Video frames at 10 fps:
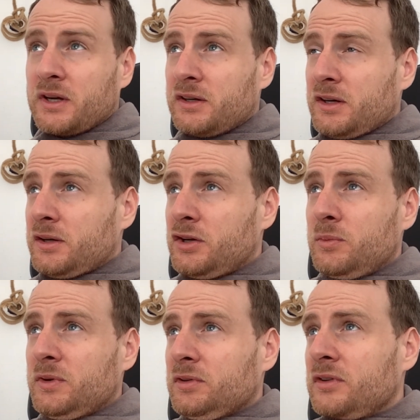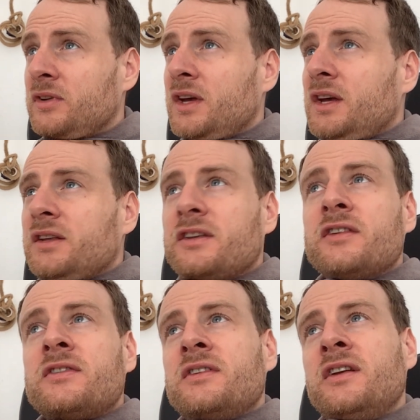than a human's, because
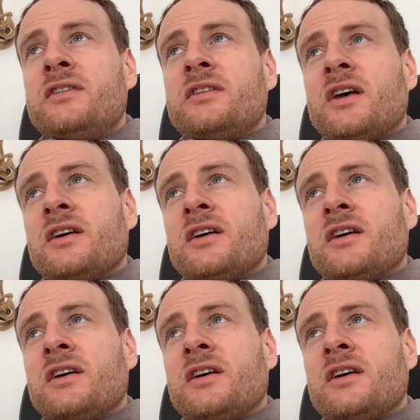this